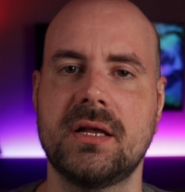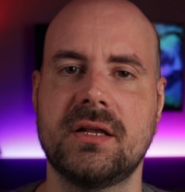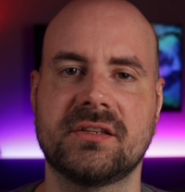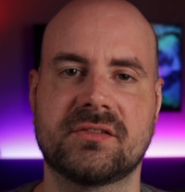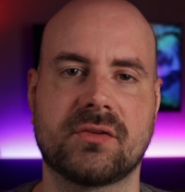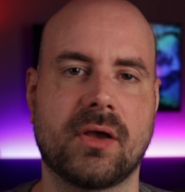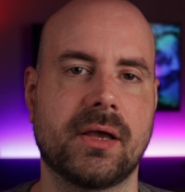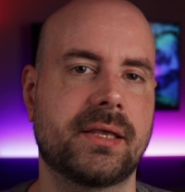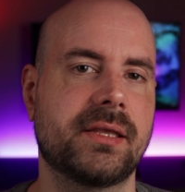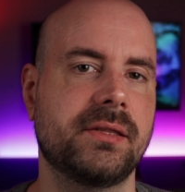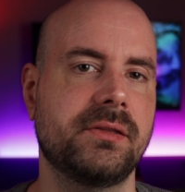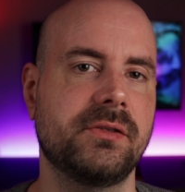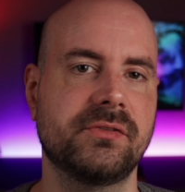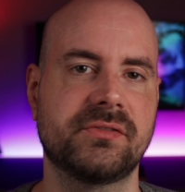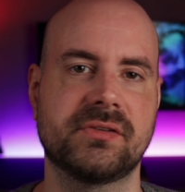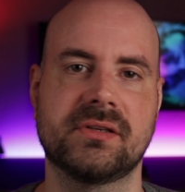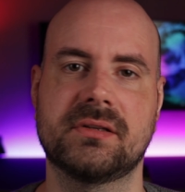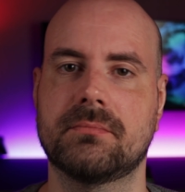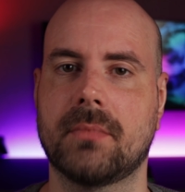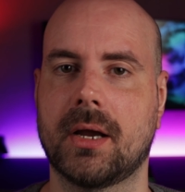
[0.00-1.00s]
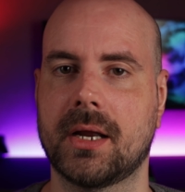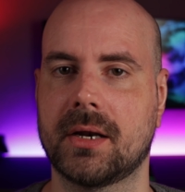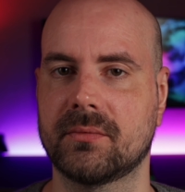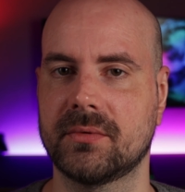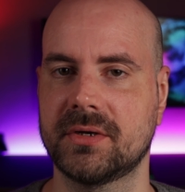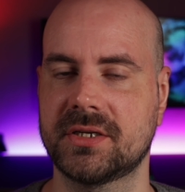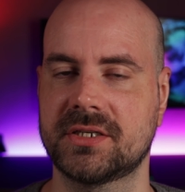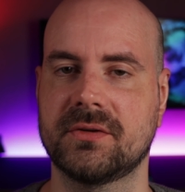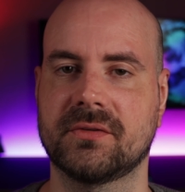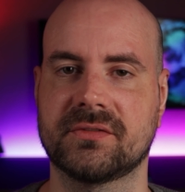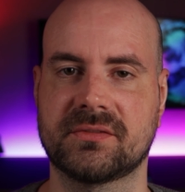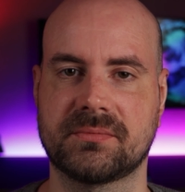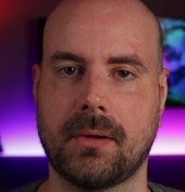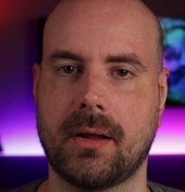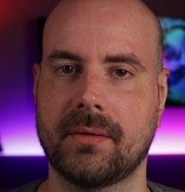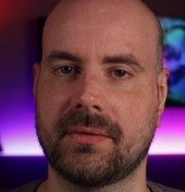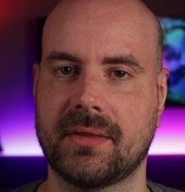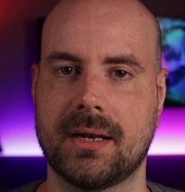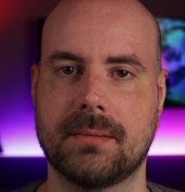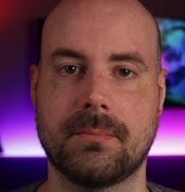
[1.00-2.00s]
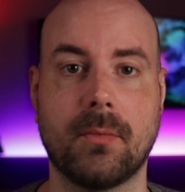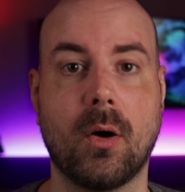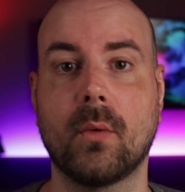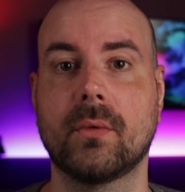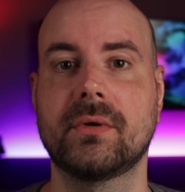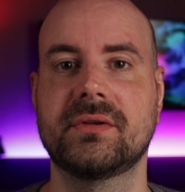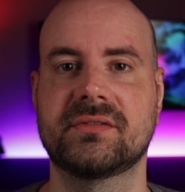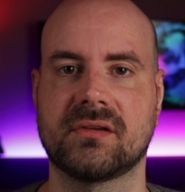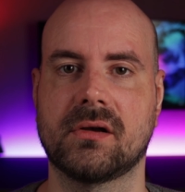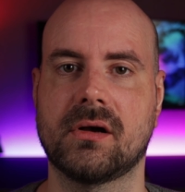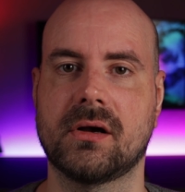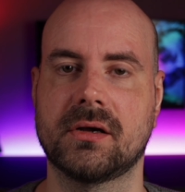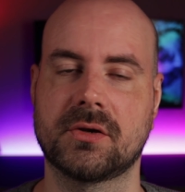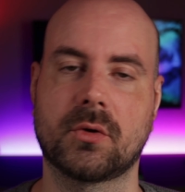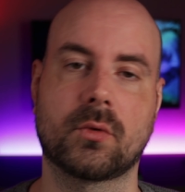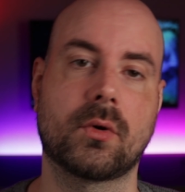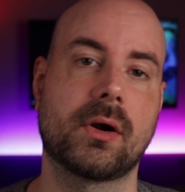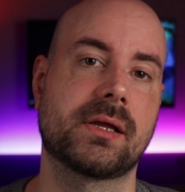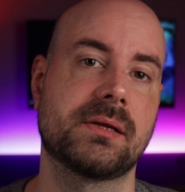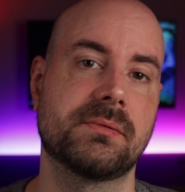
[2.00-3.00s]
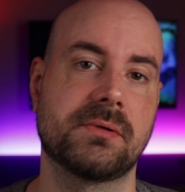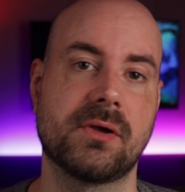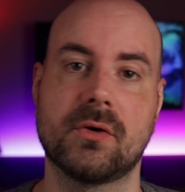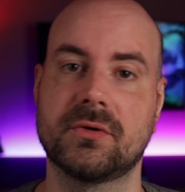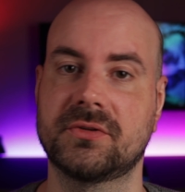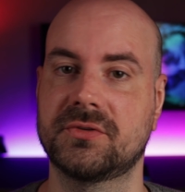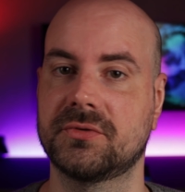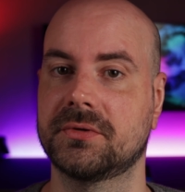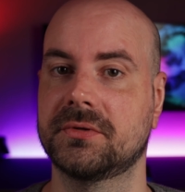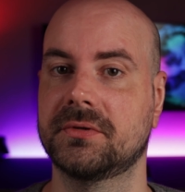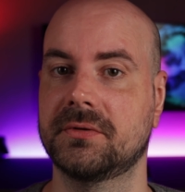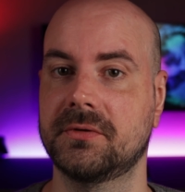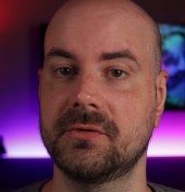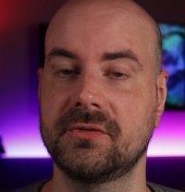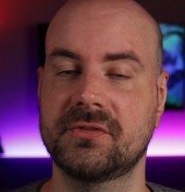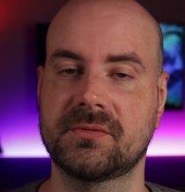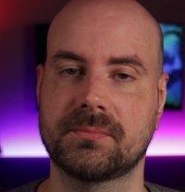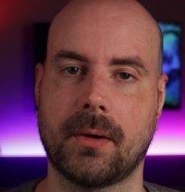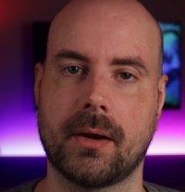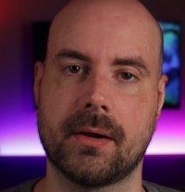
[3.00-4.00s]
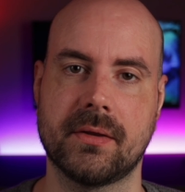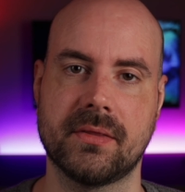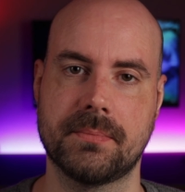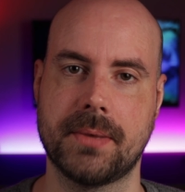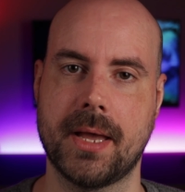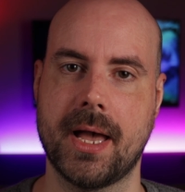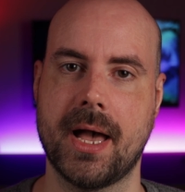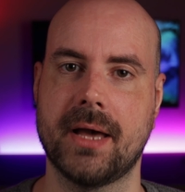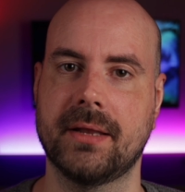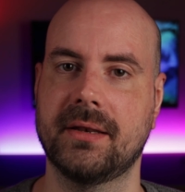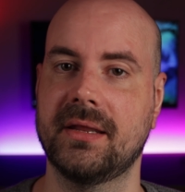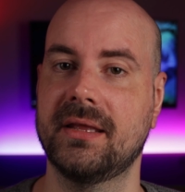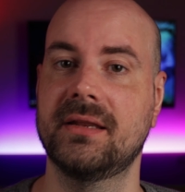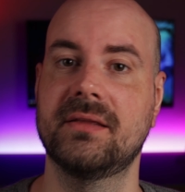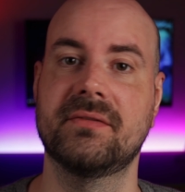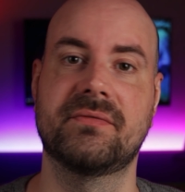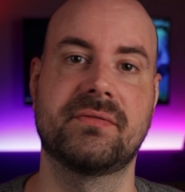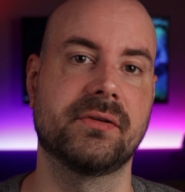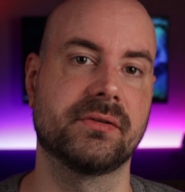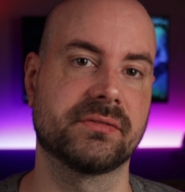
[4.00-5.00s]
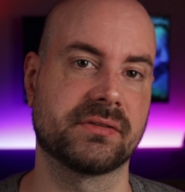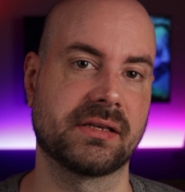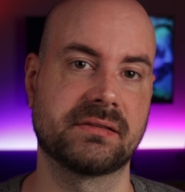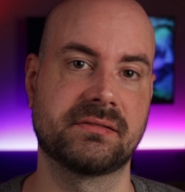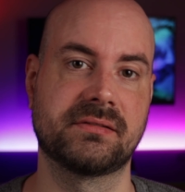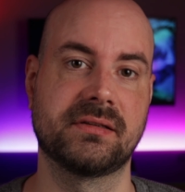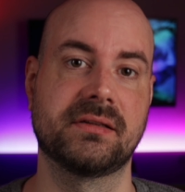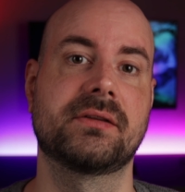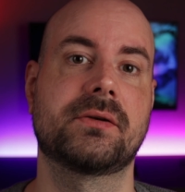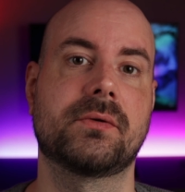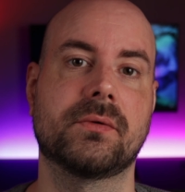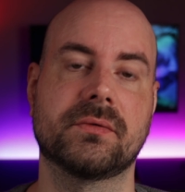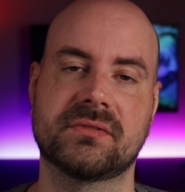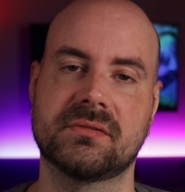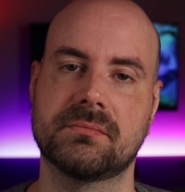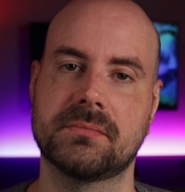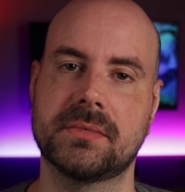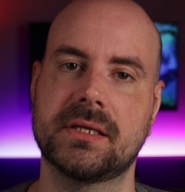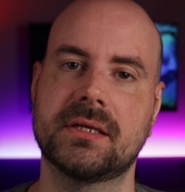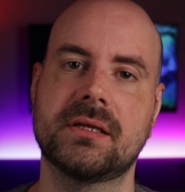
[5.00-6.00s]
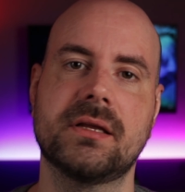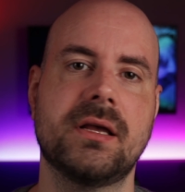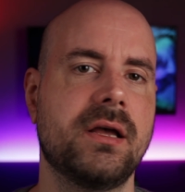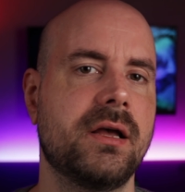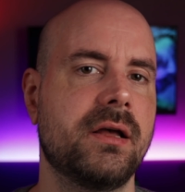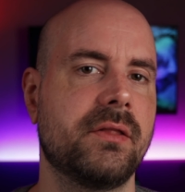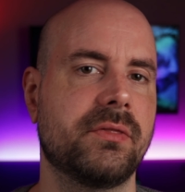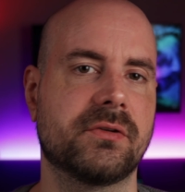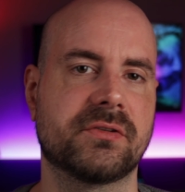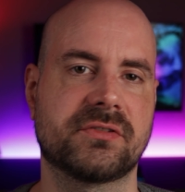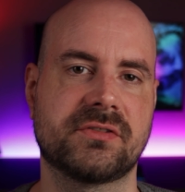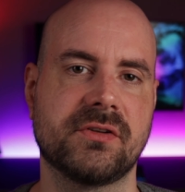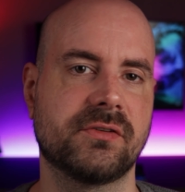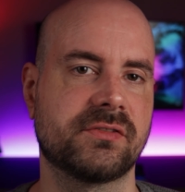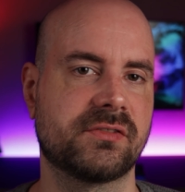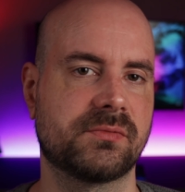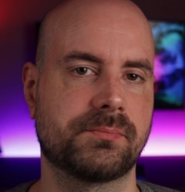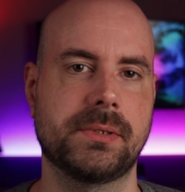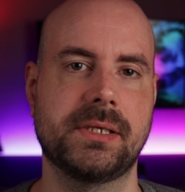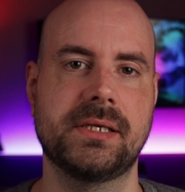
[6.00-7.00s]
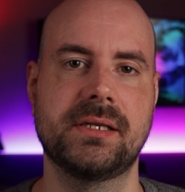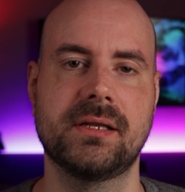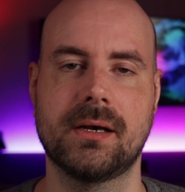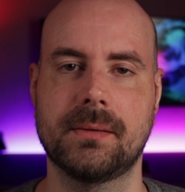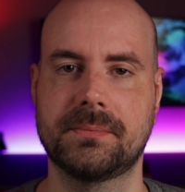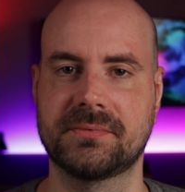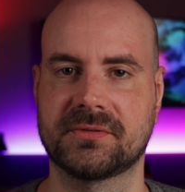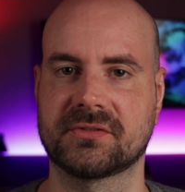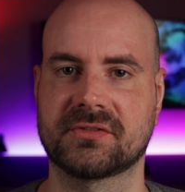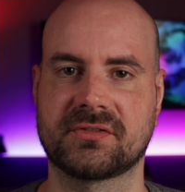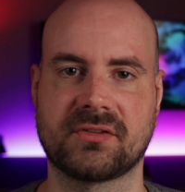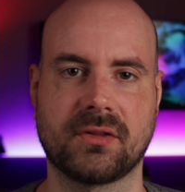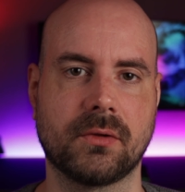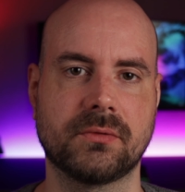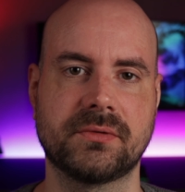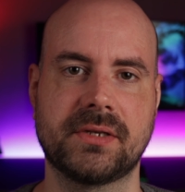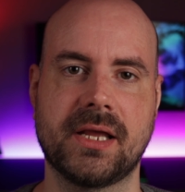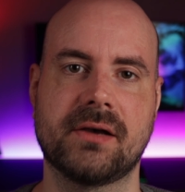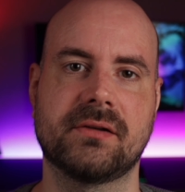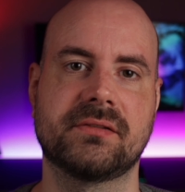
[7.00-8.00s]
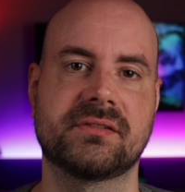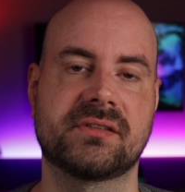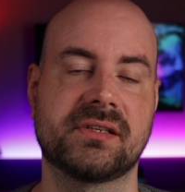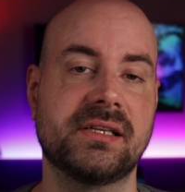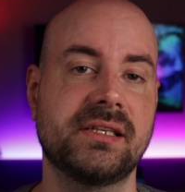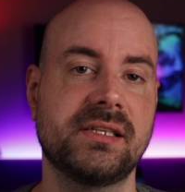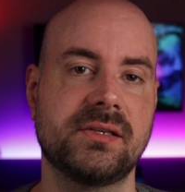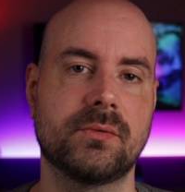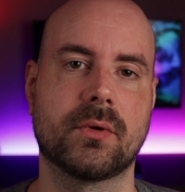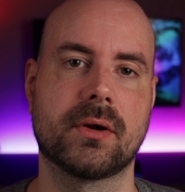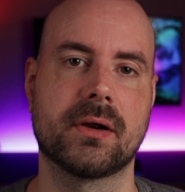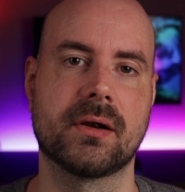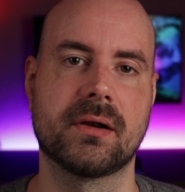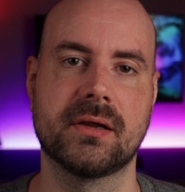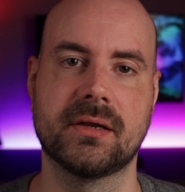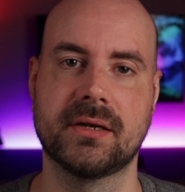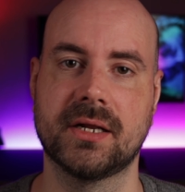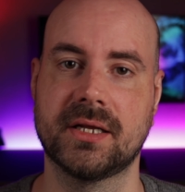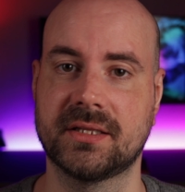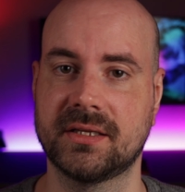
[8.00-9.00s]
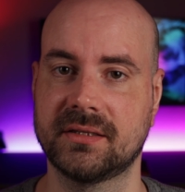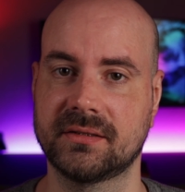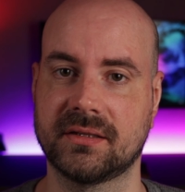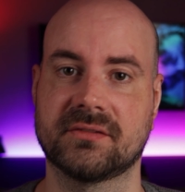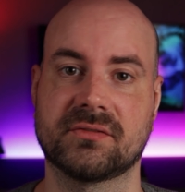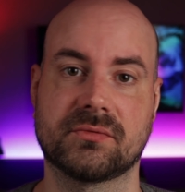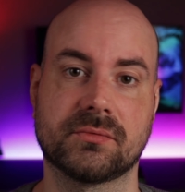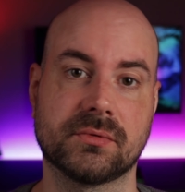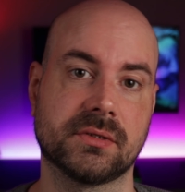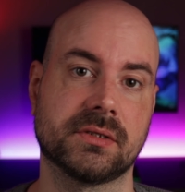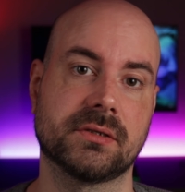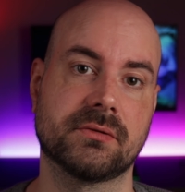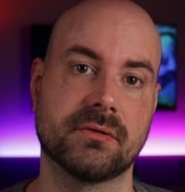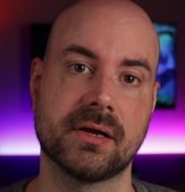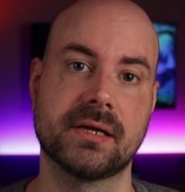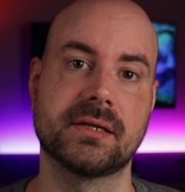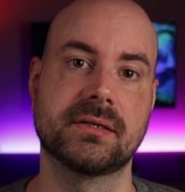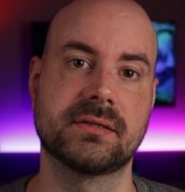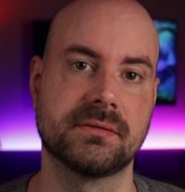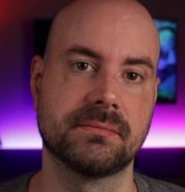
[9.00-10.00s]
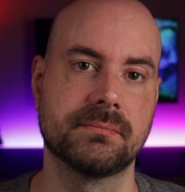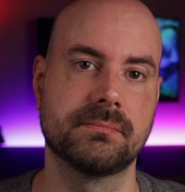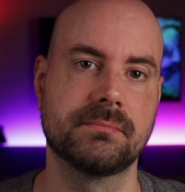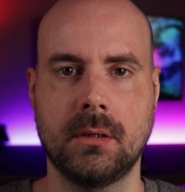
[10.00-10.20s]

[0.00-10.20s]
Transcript: So I can use it in my original spot that I'm always on, or I can go to a new spot of the pad and it feels identical to me. There's no speed ups or slow downs anywhere, and I think that's really great.